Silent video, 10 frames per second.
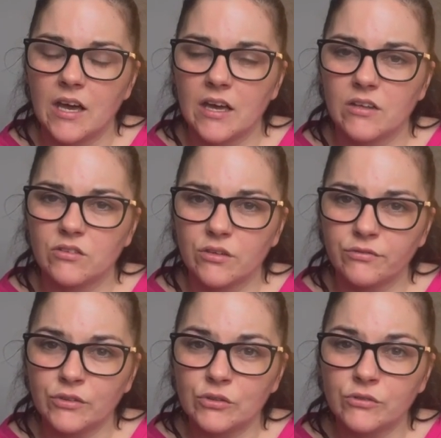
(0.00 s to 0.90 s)
So
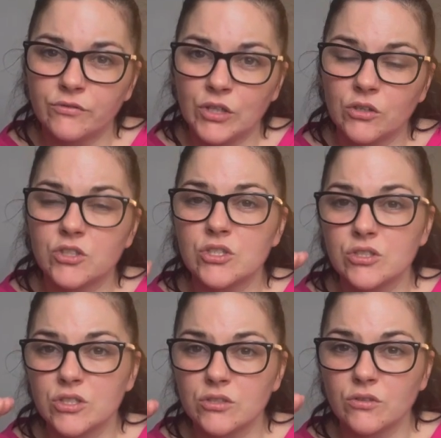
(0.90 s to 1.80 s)
Frugal vlog
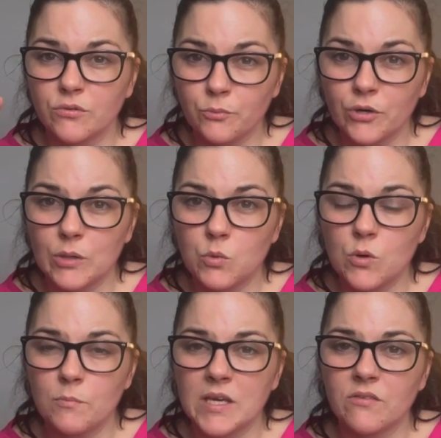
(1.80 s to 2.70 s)
just to sort of
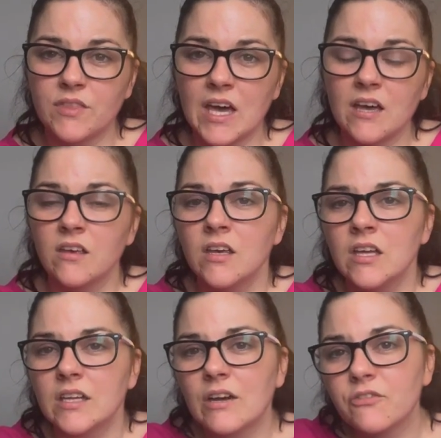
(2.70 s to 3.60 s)
pre-warn me of that.
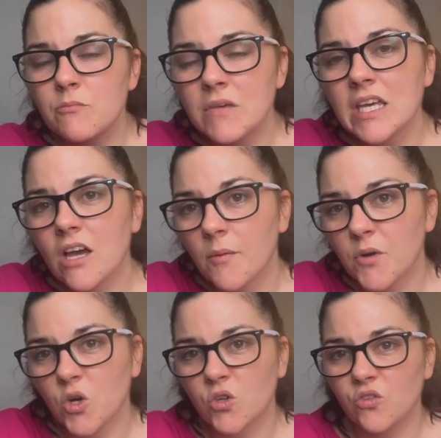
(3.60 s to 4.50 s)
Now, for me, I'm
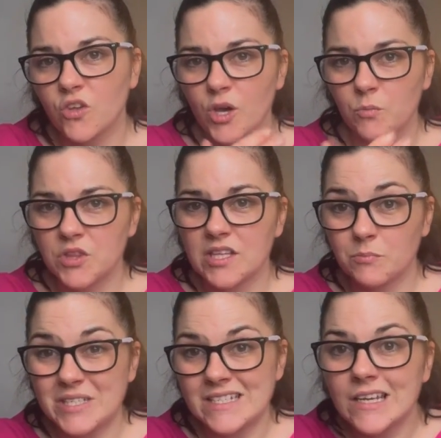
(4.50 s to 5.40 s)
not concerned with this
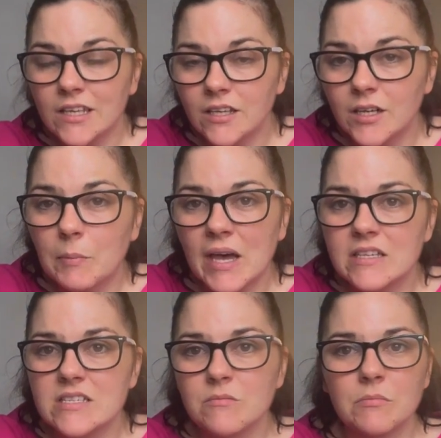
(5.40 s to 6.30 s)
particular
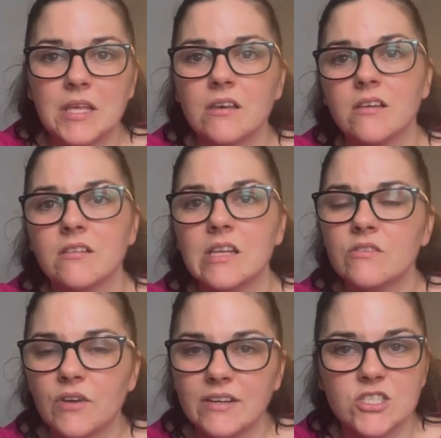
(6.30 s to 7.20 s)
pattern because it's
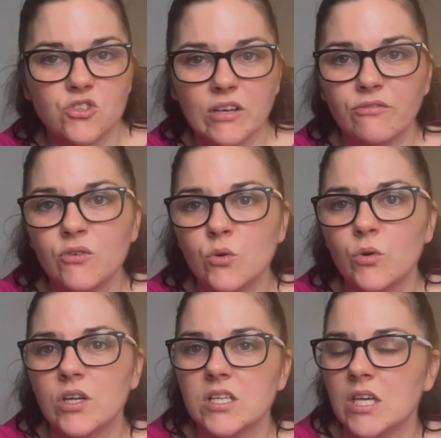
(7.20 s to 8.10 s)
very
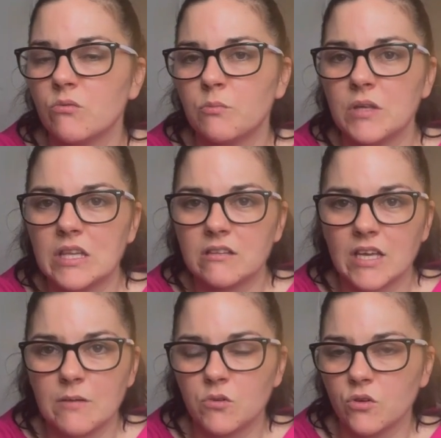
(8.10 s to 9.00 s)
straightforward. It would be the
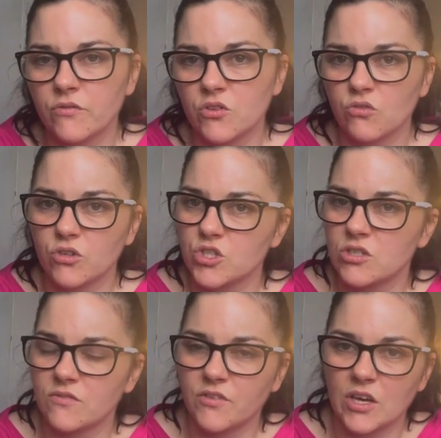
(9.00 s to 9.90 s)
same sort of
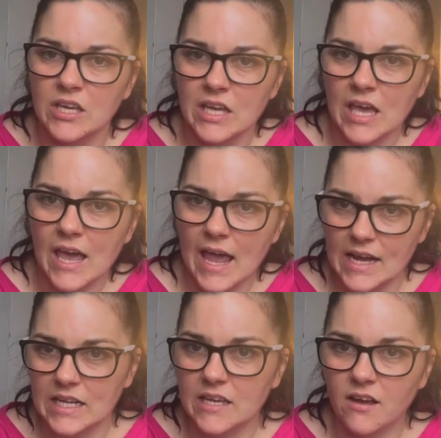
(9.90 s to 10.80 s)
instructions for
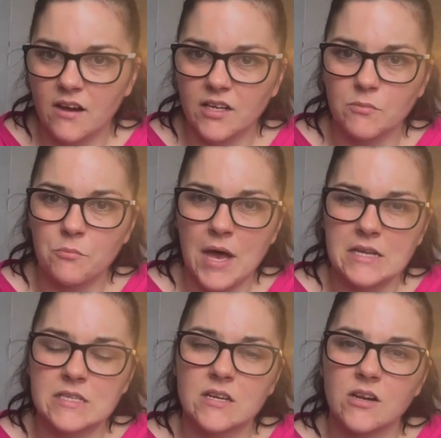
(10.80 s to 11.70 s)
any cardigan
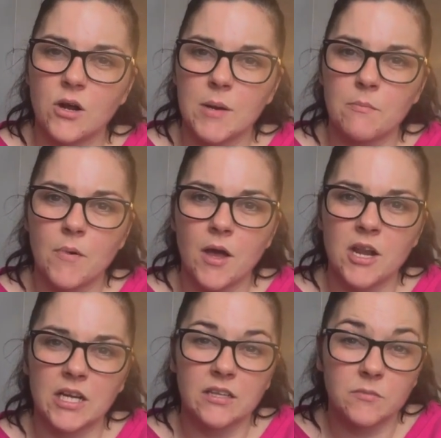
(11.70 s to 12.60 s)
pattern, and I'm
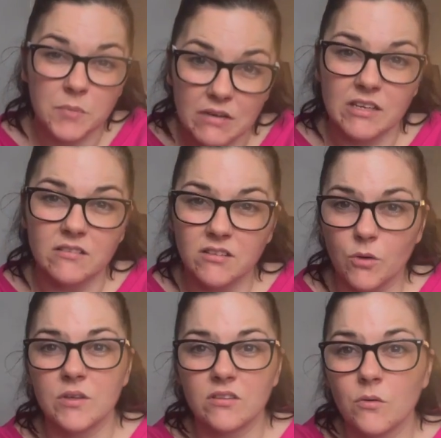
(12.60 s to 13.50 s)
an experienced
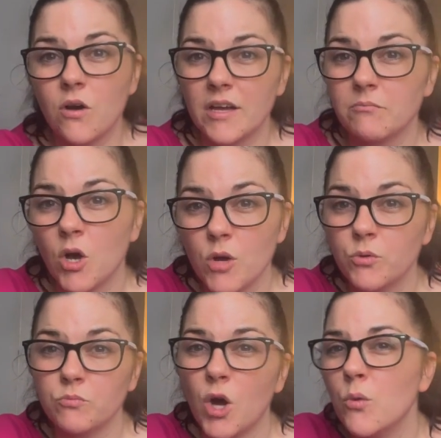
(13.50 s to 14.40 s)
sewist, so I
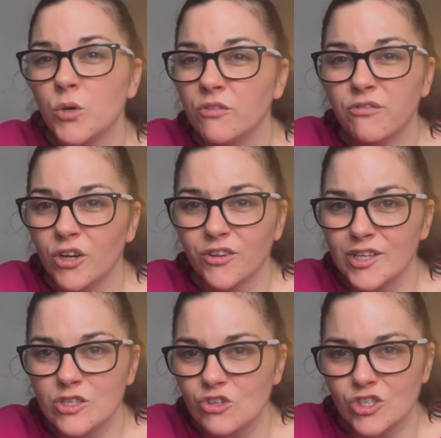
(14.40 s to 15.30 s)
wouldn't follow the
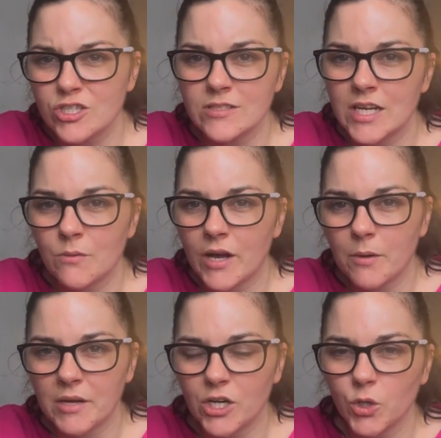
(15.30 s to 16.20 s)
instructions anyway. I
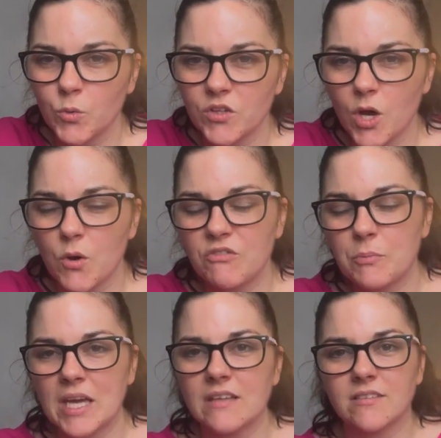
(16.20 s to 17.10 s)
mean, I always go off
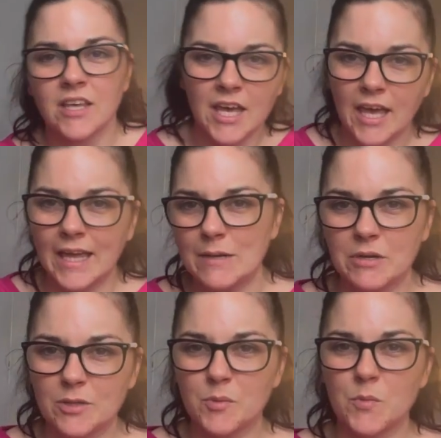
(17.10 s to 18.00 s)
piece.
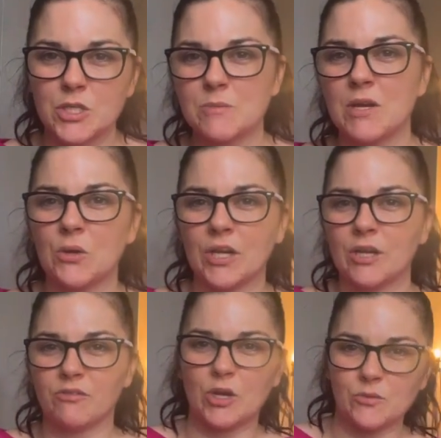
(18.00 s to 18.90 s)
Anybody who's been watching me long
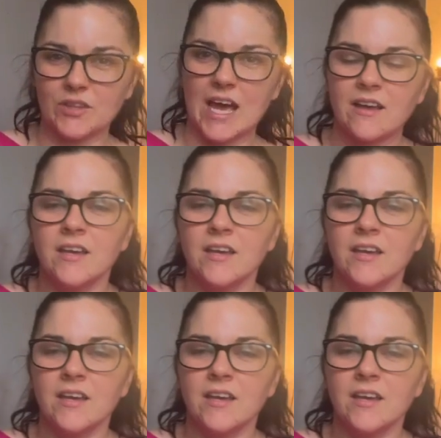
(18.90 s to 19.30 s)
enough knows that.